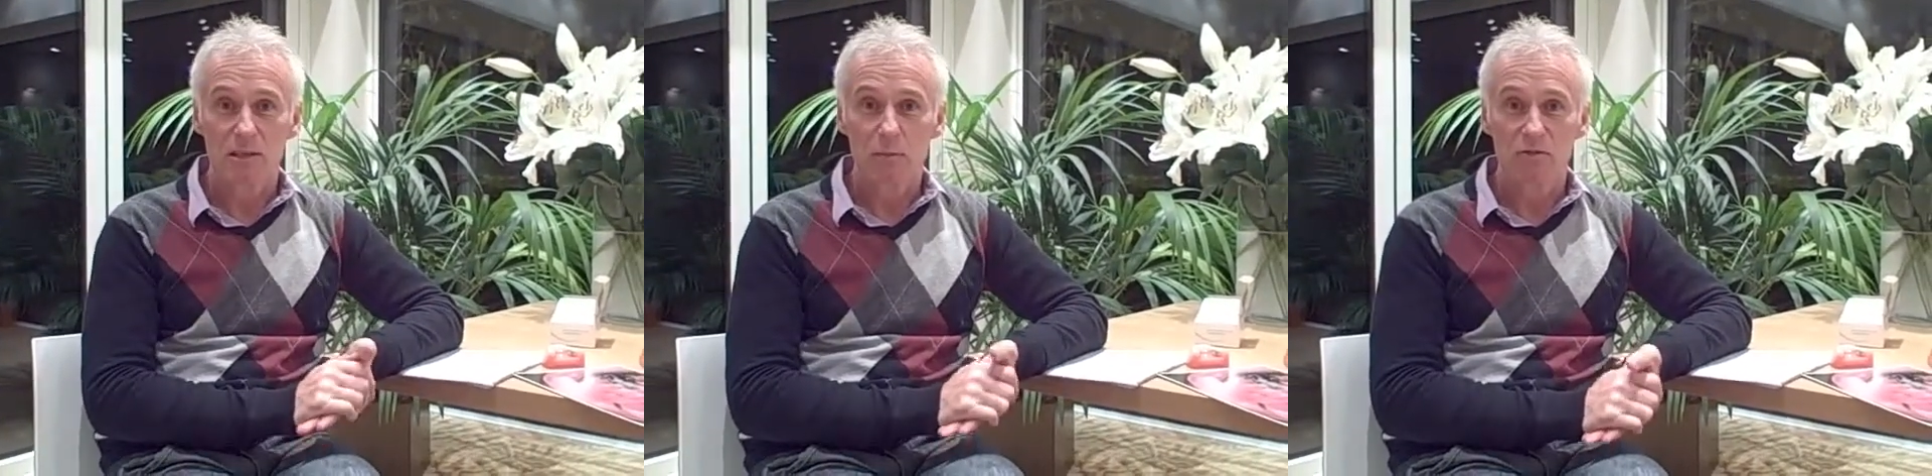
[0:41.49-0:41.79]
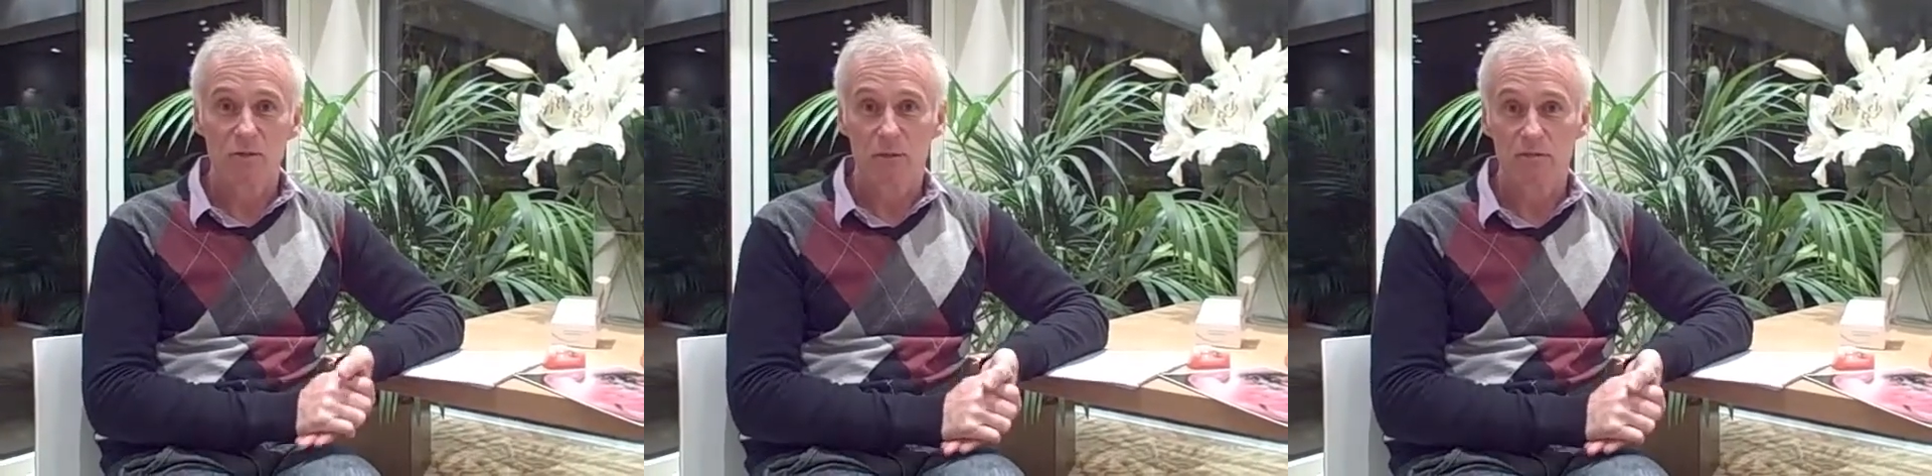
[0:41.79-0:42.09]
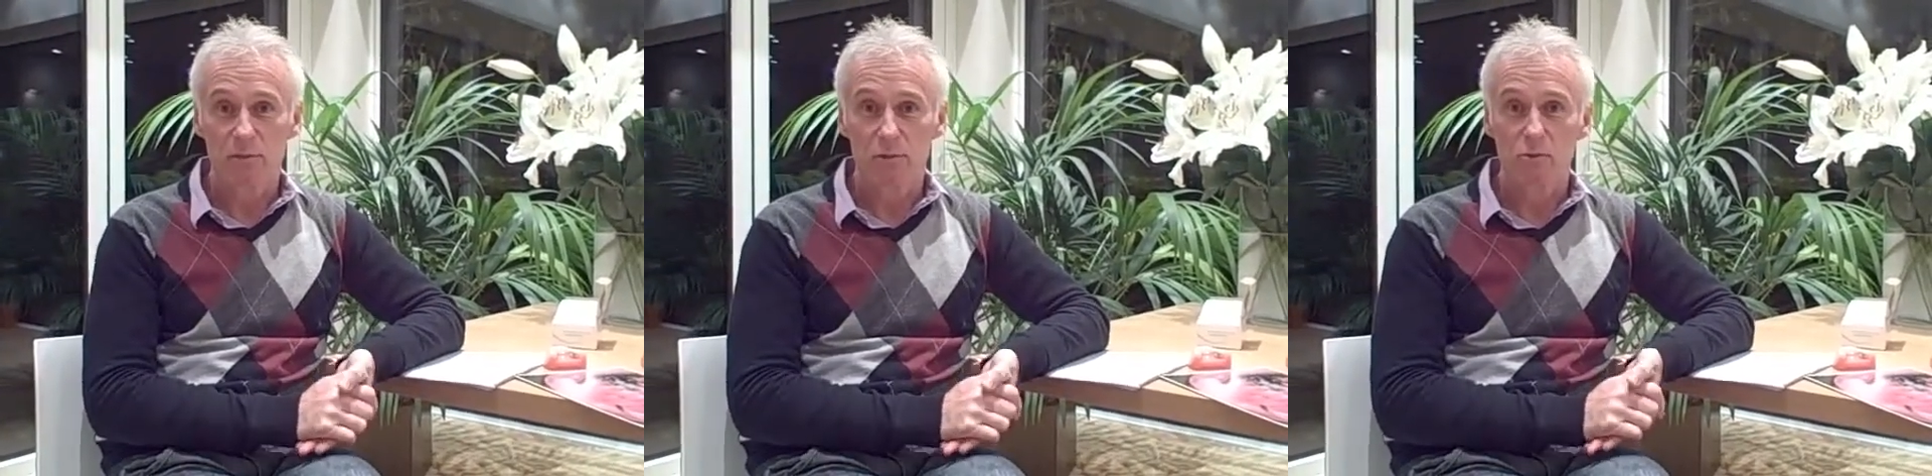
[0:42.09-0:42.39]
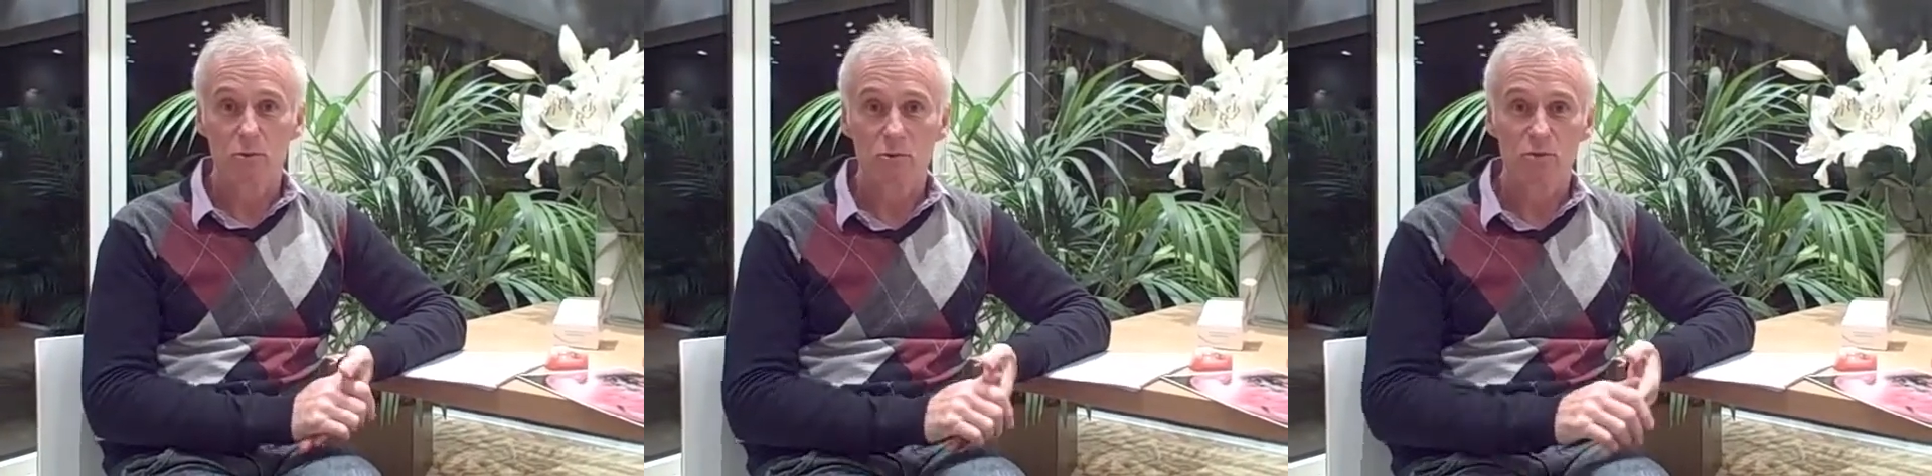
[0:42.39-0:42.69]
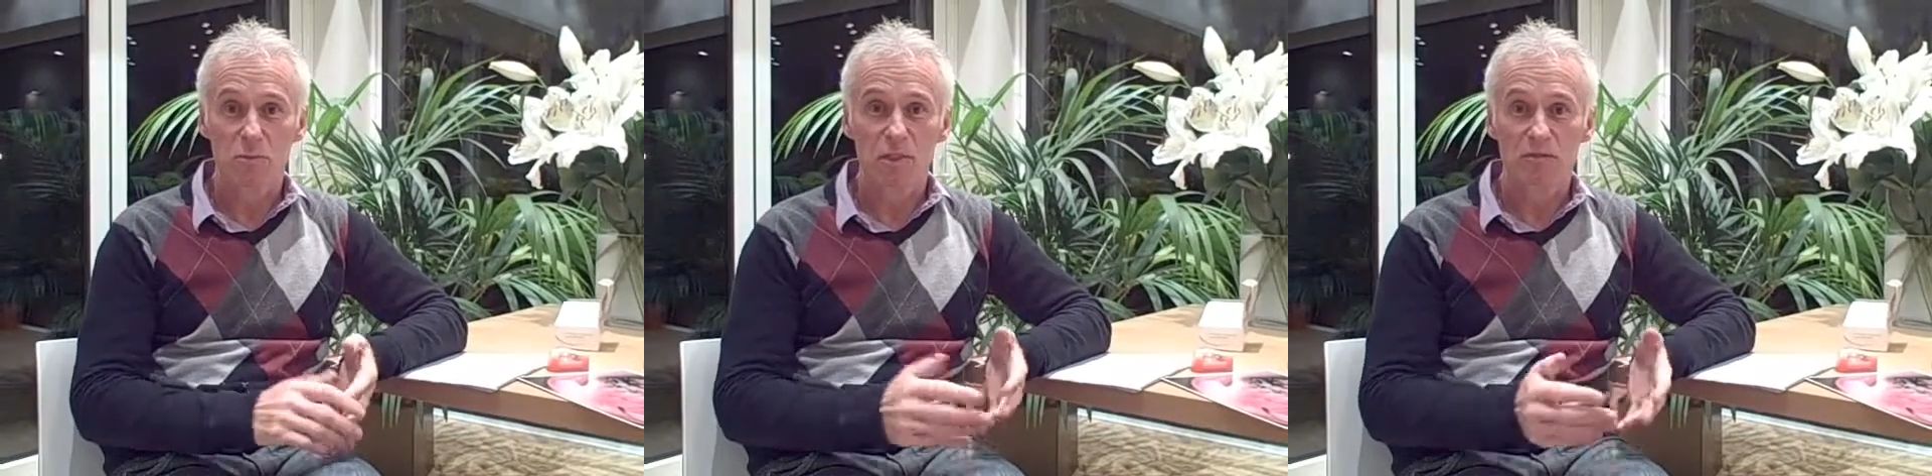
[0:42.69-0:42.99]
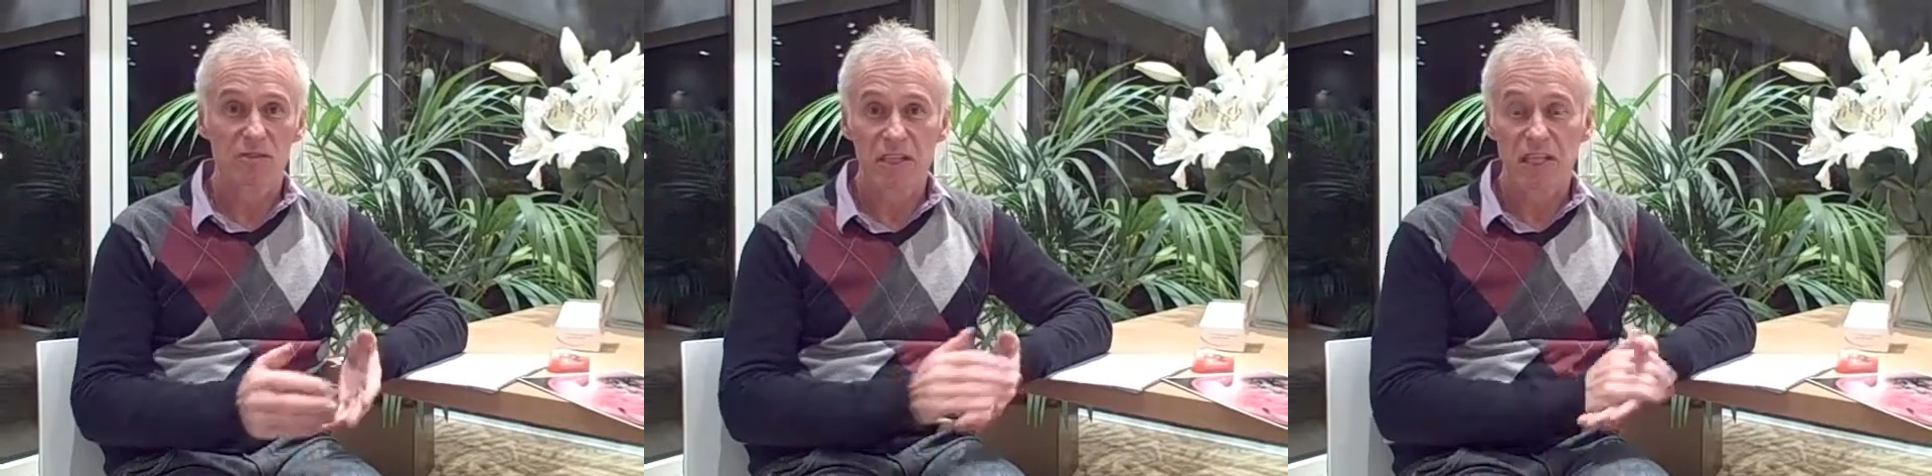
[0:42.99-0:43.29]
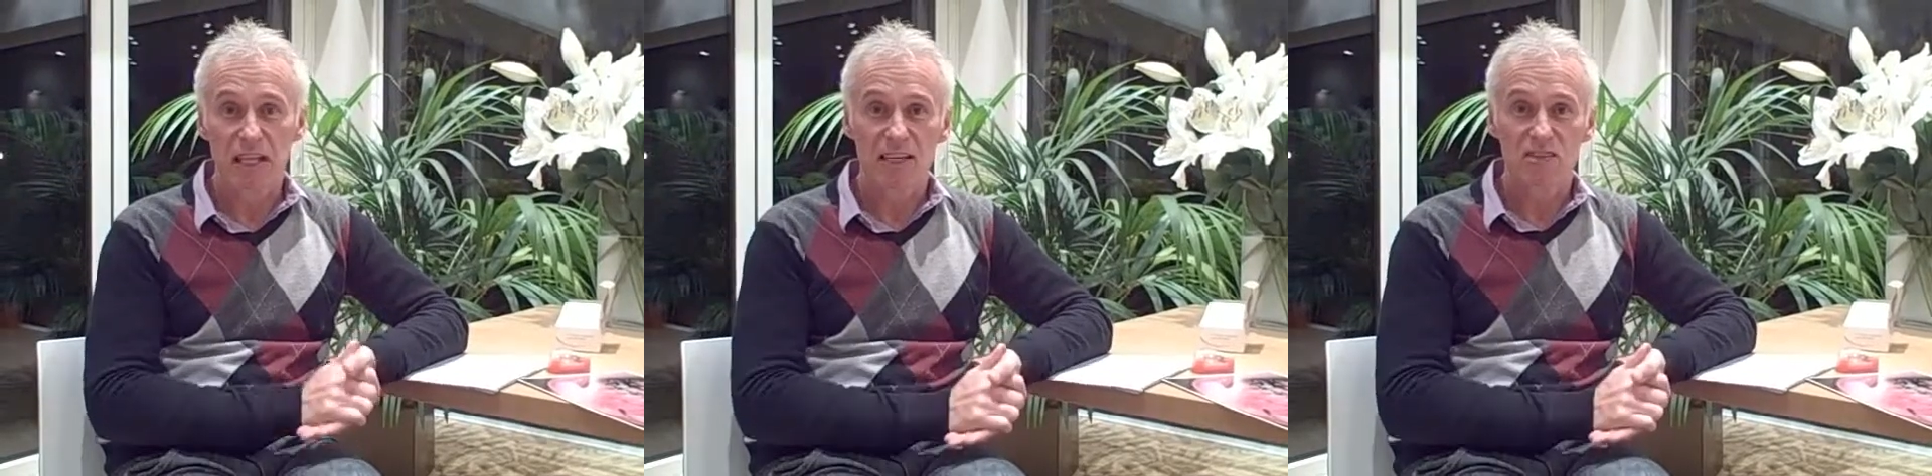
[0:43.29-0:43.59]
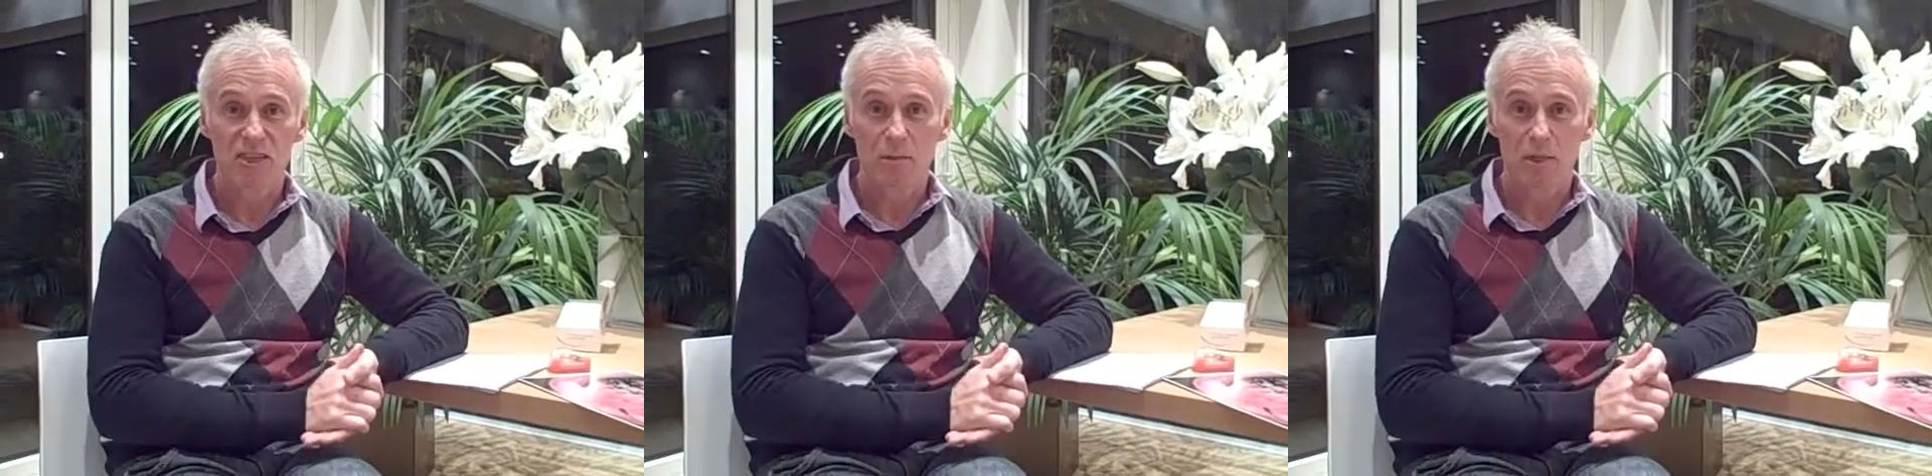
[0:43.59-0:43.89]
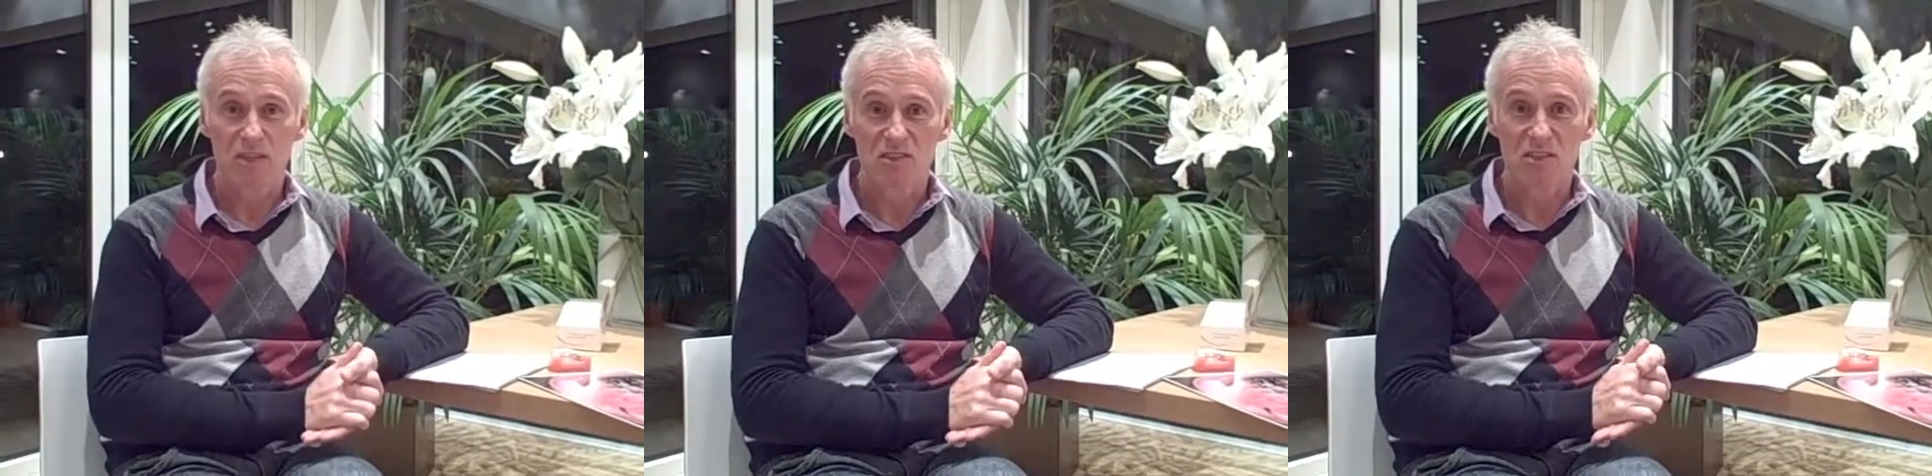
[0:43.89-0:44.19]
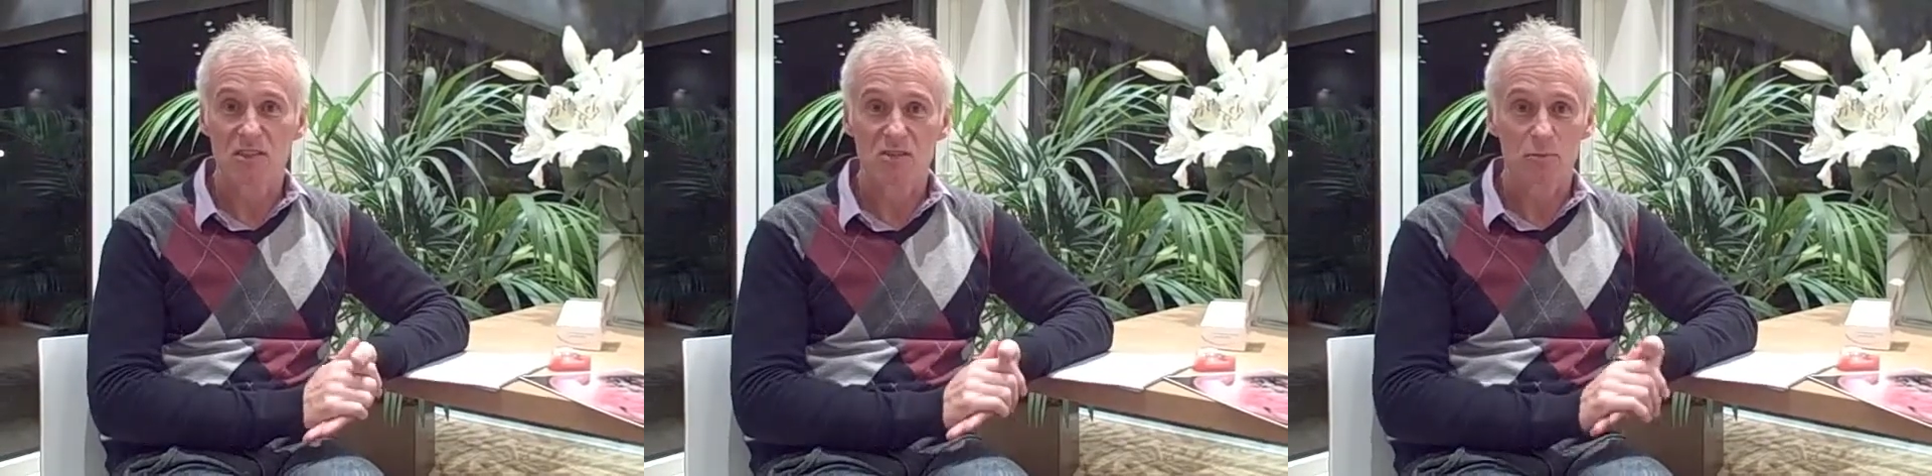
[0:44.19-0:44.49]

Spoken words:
5522 and speak to Vicky and ask to come and see us.